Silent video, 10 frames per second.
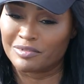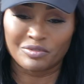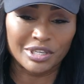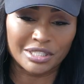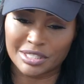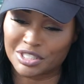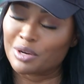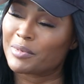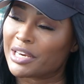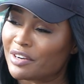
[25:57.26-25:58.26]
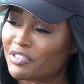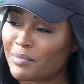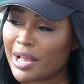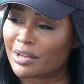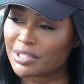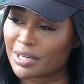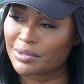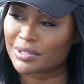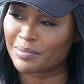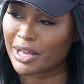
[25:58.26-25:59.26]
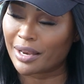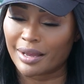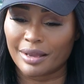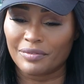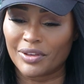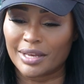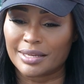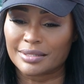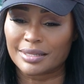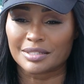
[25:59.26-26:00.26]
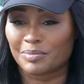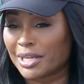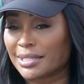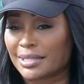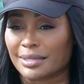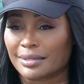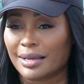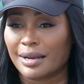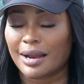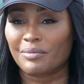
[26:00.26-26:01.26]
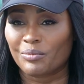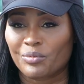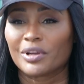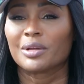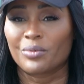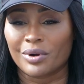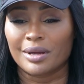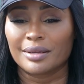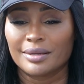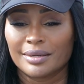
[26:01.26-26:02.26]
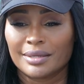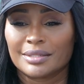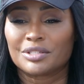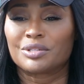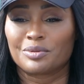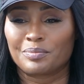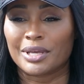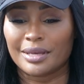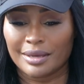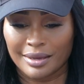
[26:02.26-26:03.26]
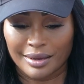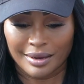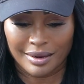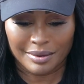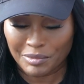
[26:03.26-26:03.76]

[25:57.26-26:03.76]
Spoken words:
reaching so many different milestones in my life is a blessing. And I really want to be